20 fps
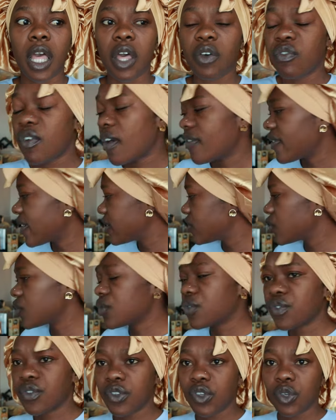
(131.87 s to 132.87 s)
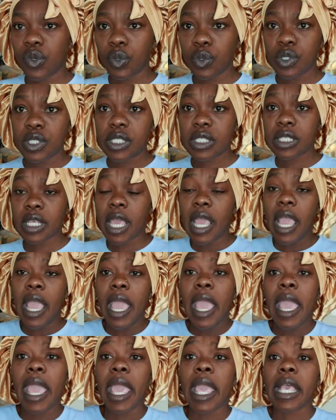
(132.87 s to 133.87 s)
500 views,
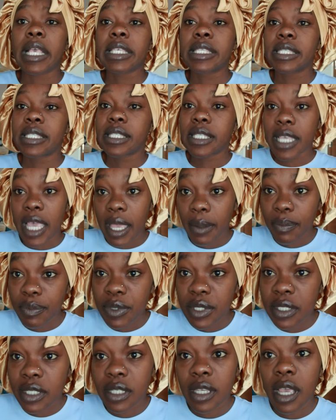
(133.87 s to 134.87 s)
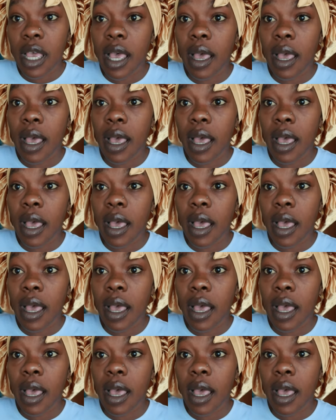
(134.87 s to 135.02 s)
except